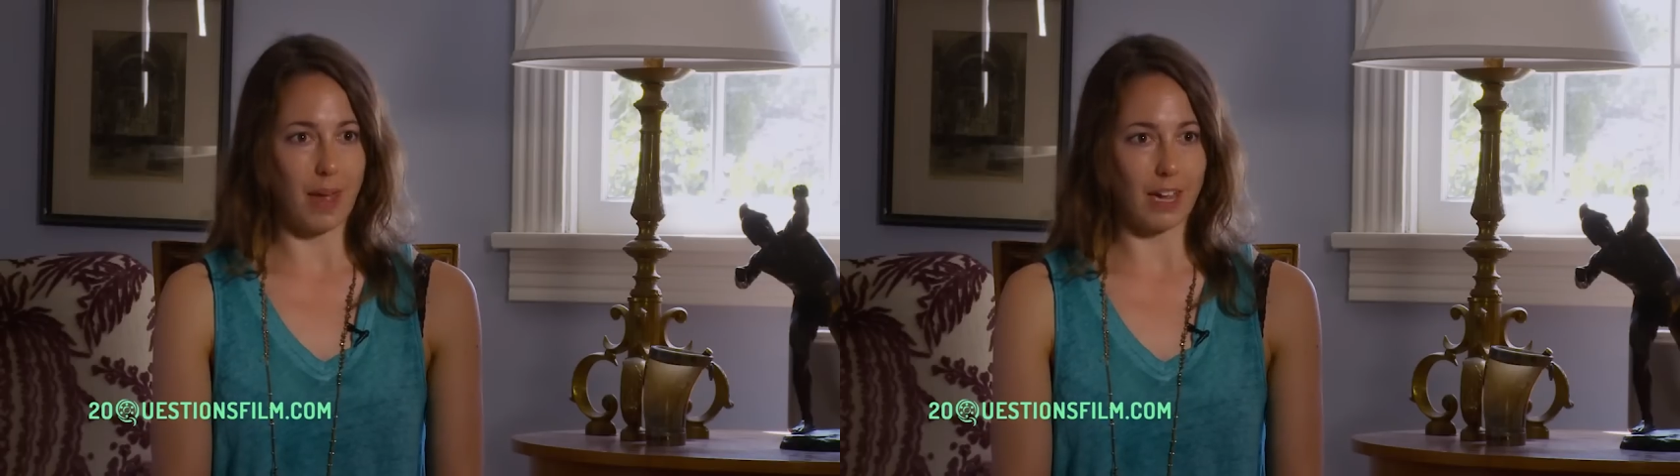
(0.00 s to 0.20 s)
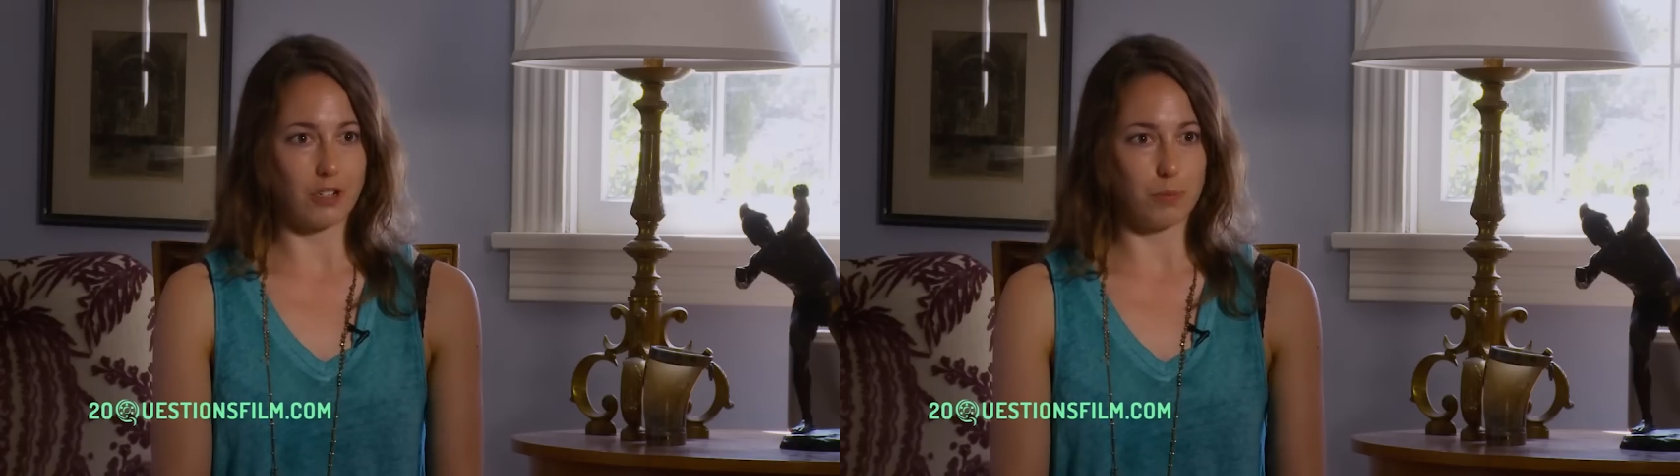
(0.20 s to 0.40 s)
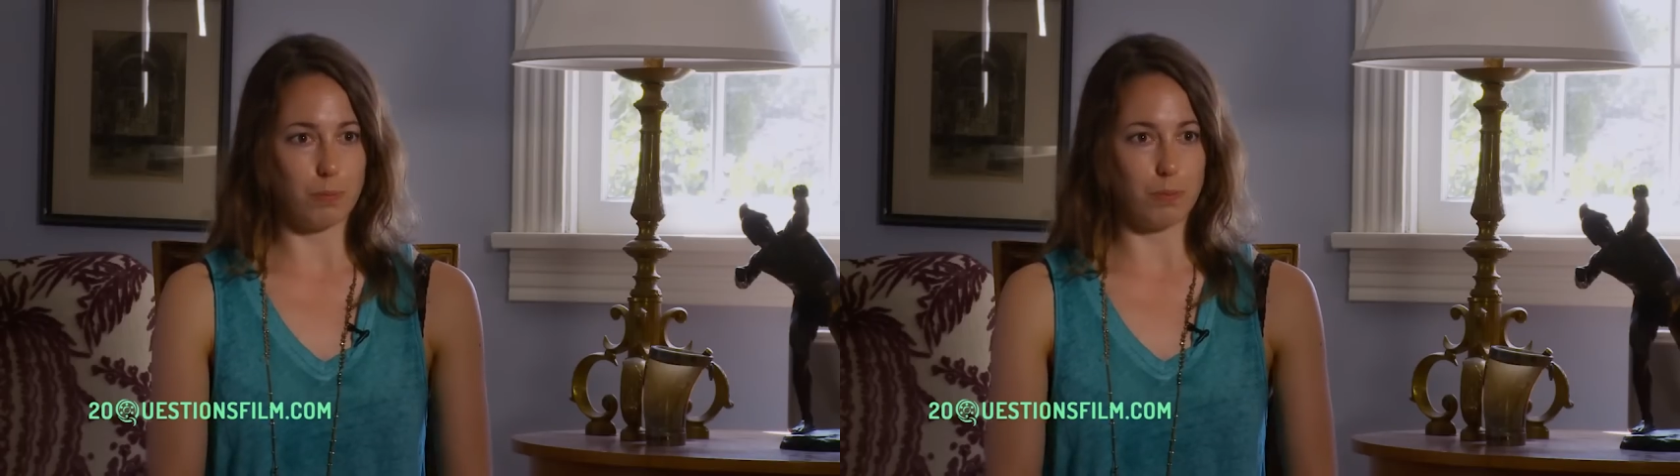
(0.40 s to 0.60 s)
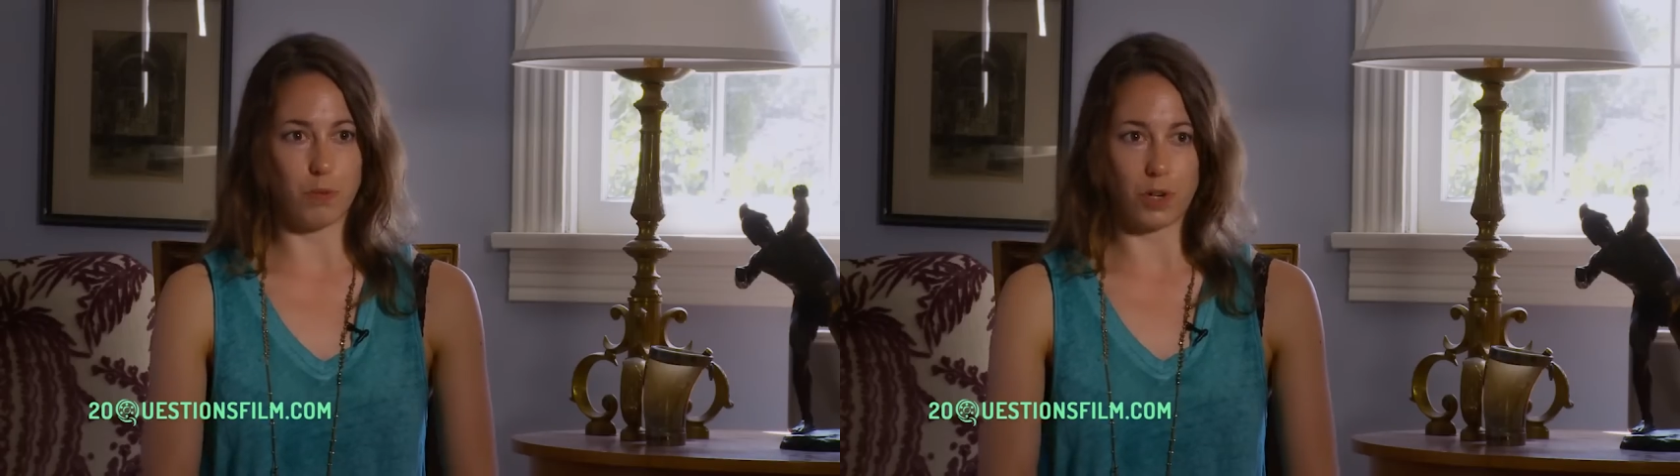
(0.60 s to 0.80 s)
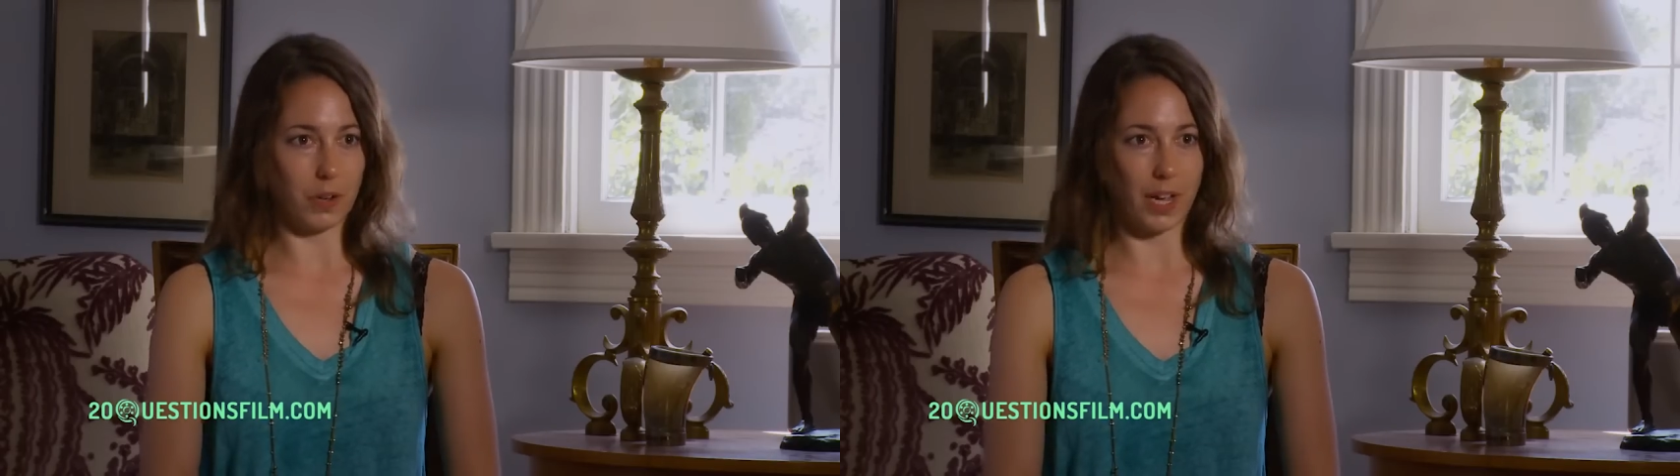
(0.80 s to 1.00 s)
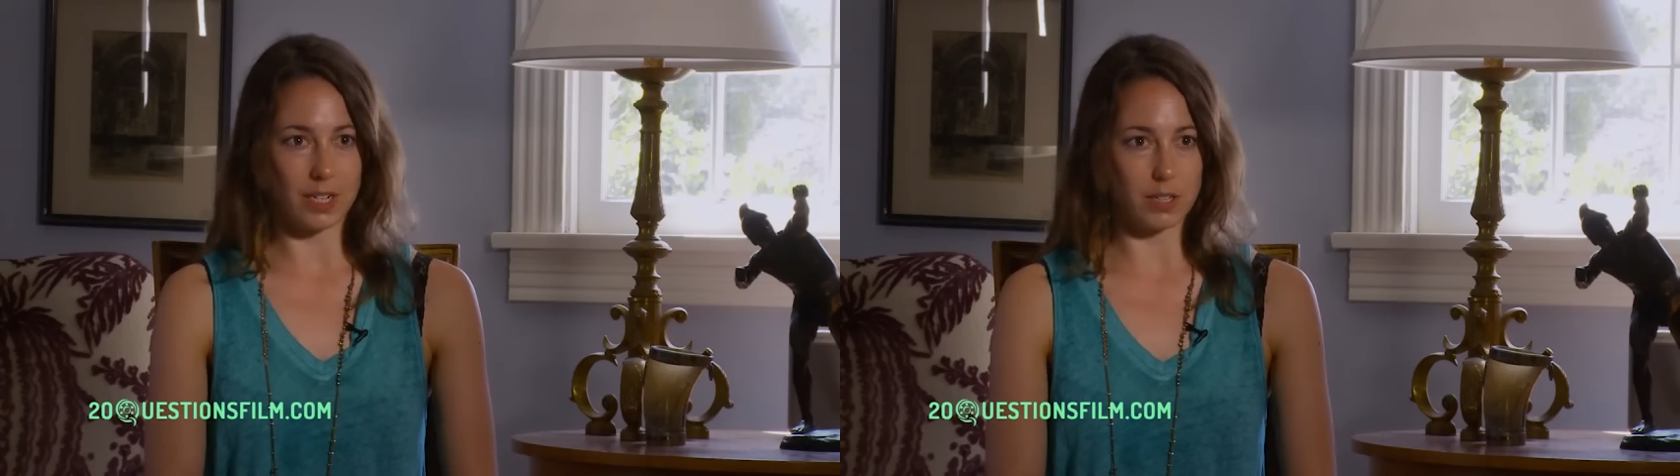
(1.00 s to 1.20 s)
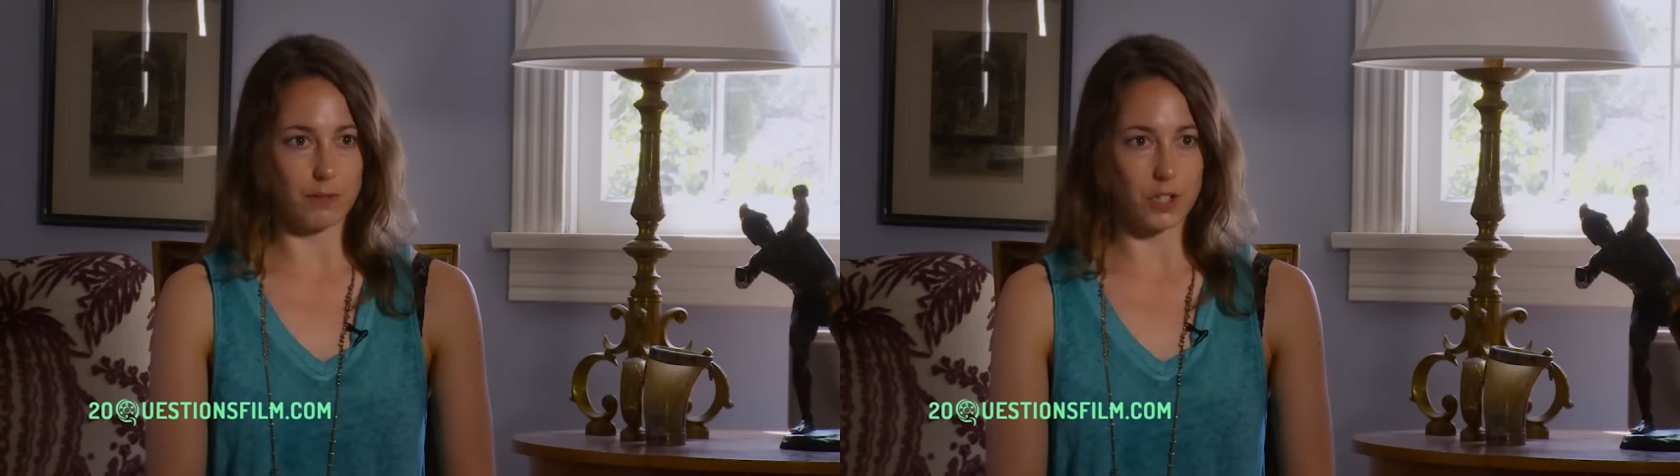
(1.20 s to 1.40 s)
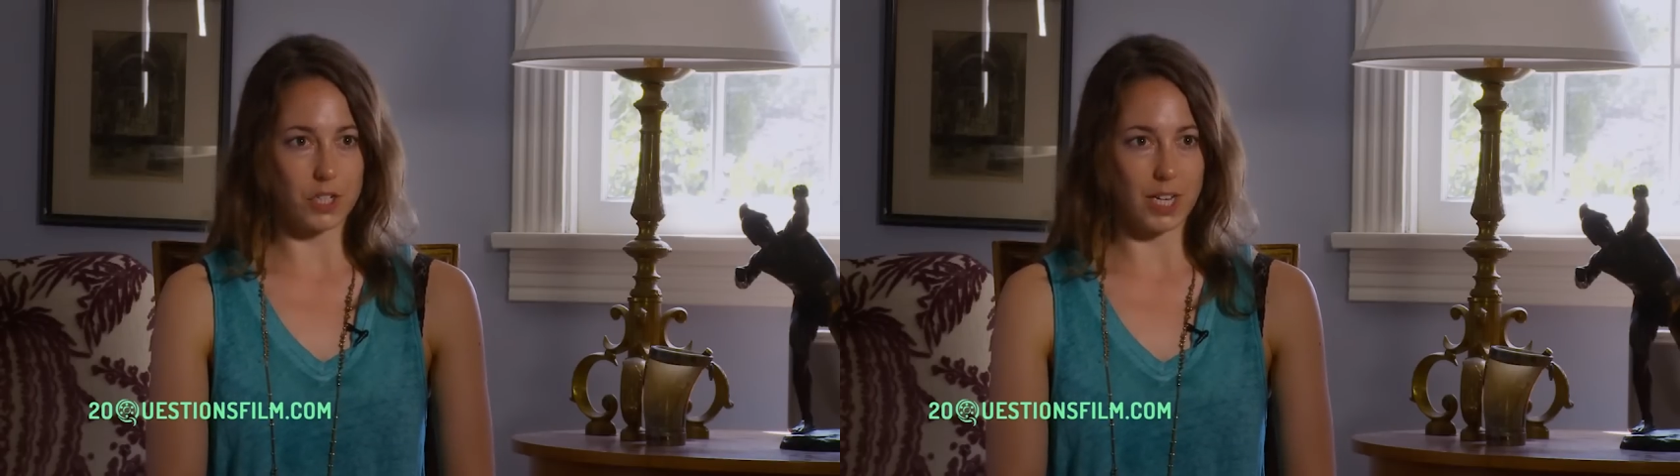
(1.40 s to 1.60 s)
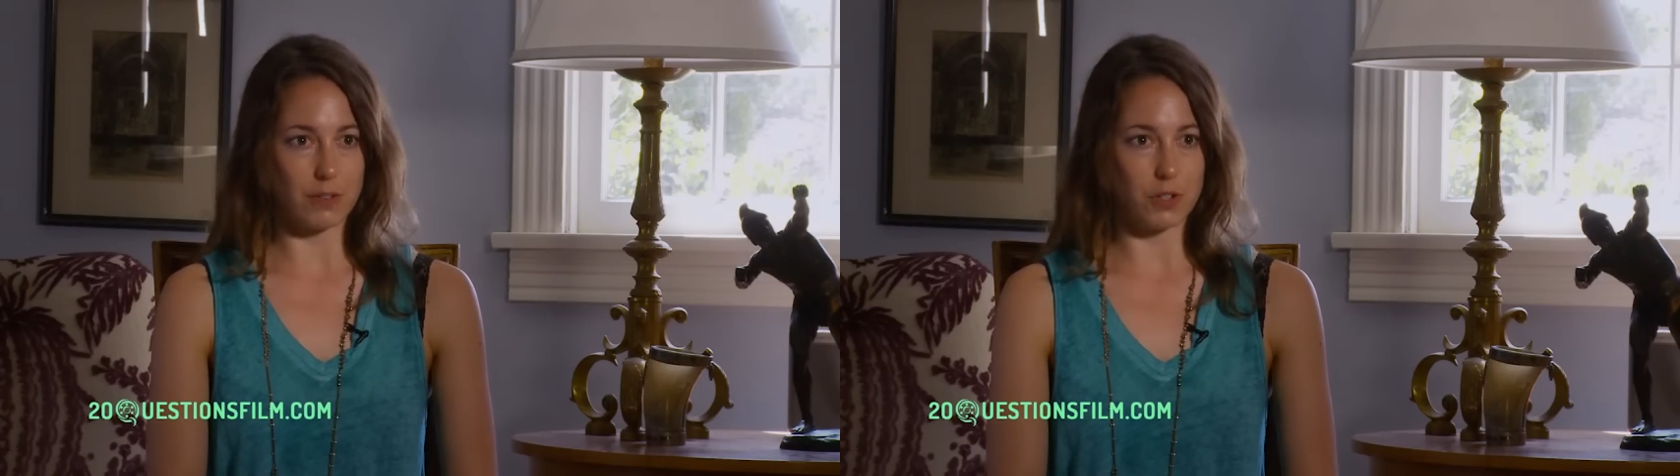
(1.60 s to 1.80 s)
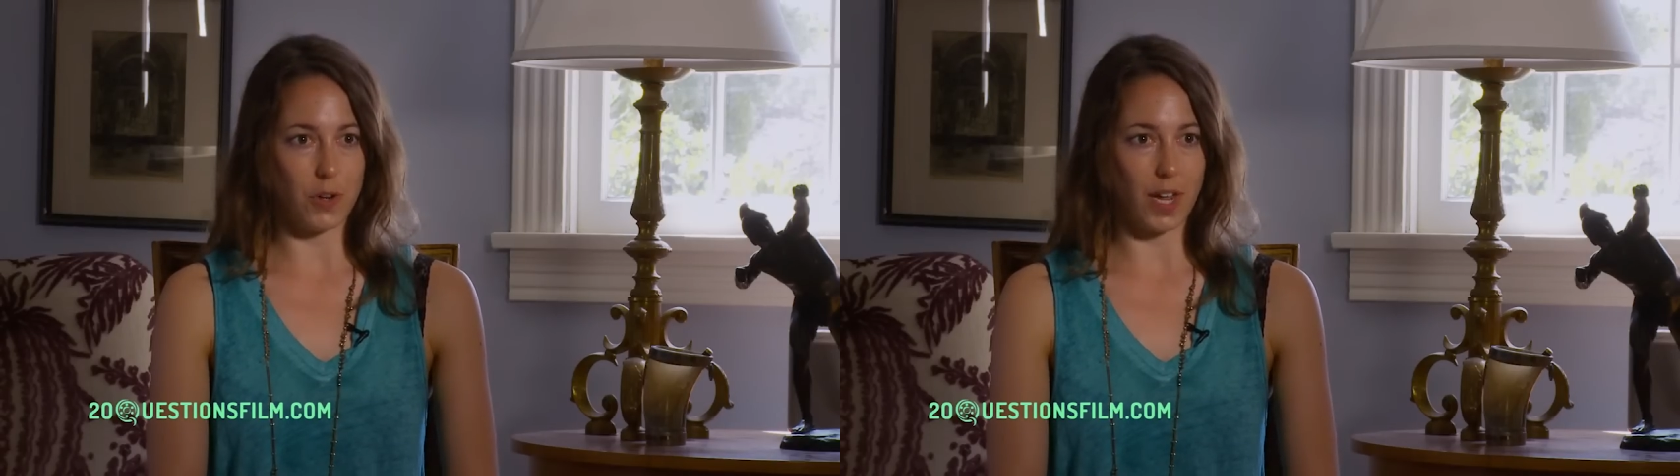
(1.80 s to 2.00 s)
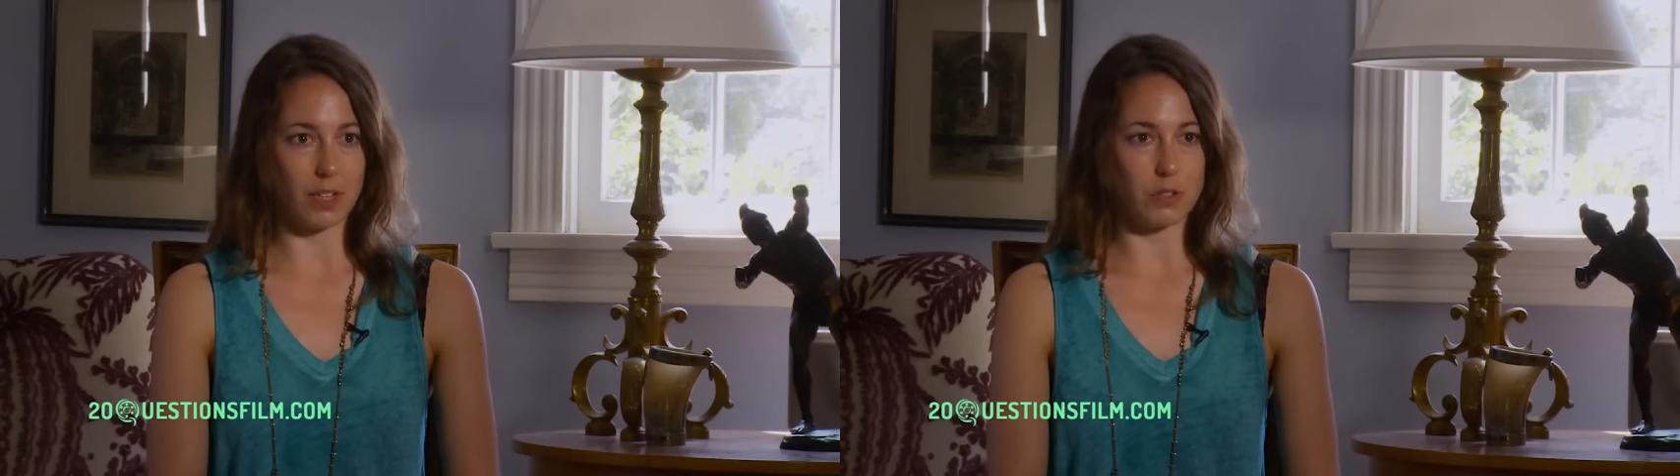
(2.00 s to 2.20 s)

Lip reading: page before you get to the first day of shooting